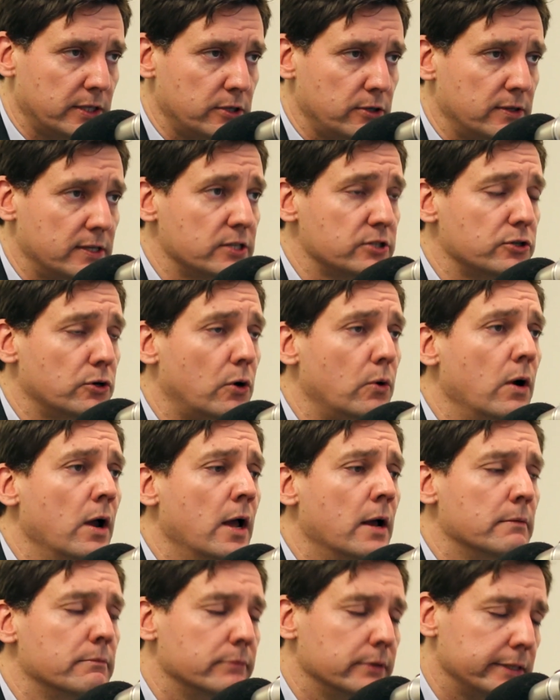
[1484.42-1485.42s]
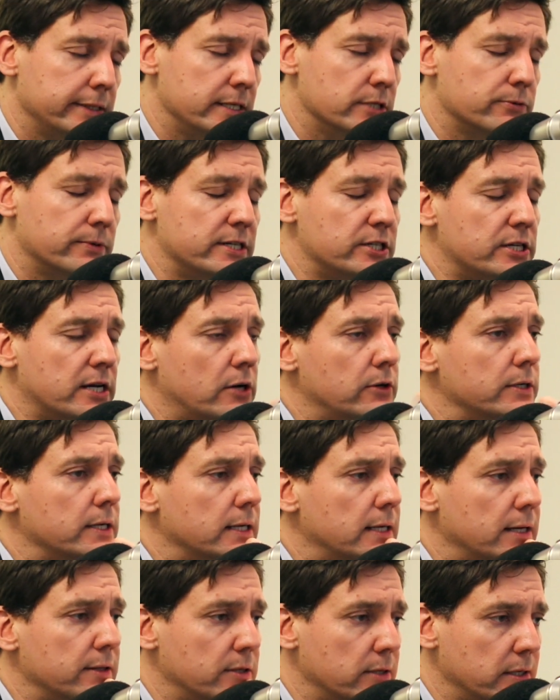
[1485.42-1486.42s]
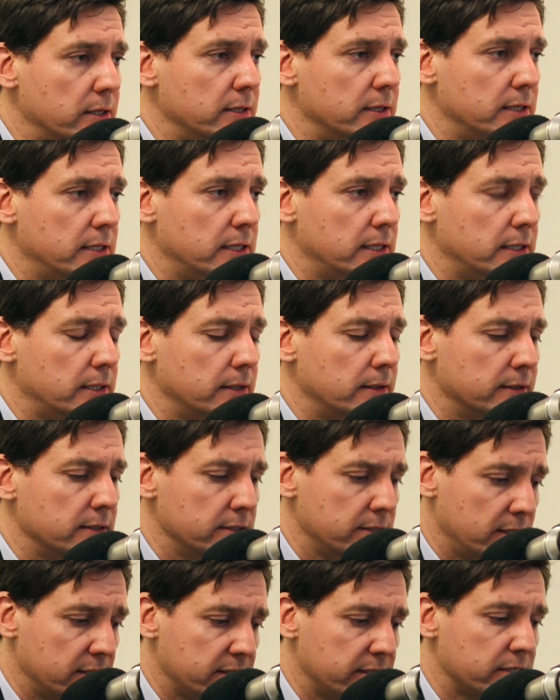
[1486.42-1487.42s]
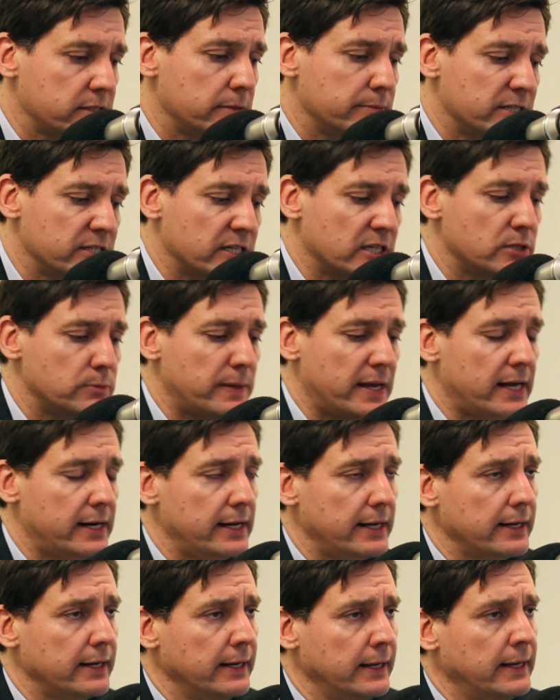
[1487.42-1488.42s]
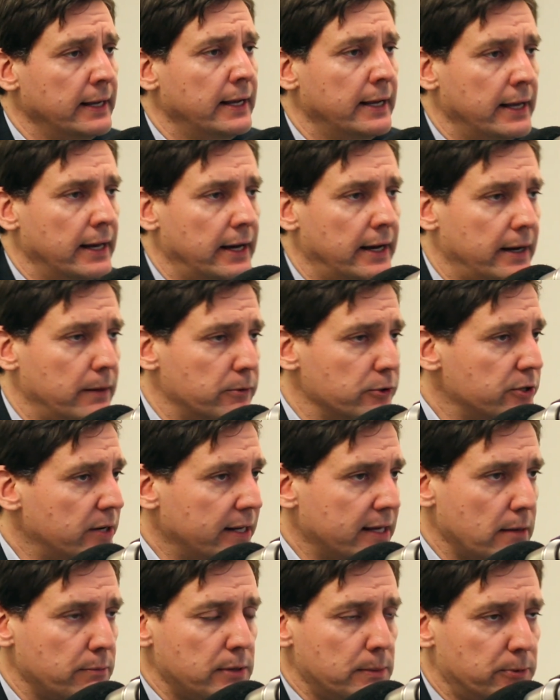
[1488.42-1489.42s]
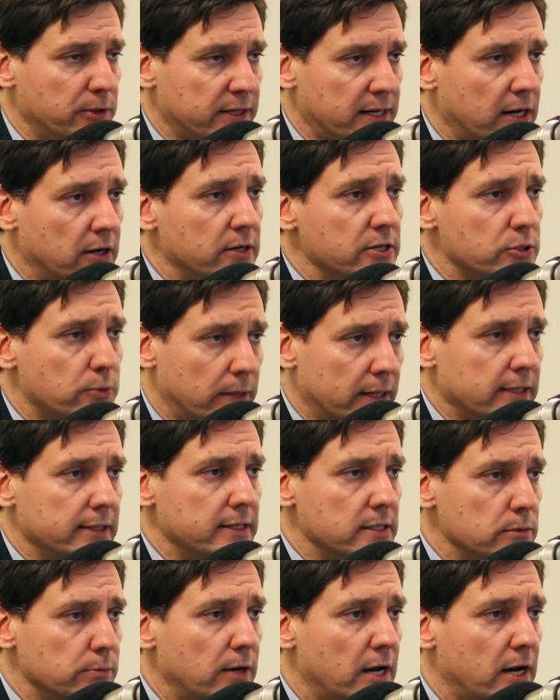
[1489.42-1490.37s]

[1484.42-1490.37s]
can do this. So please reach out. The system is expanding. We're trying to get people care as quickly as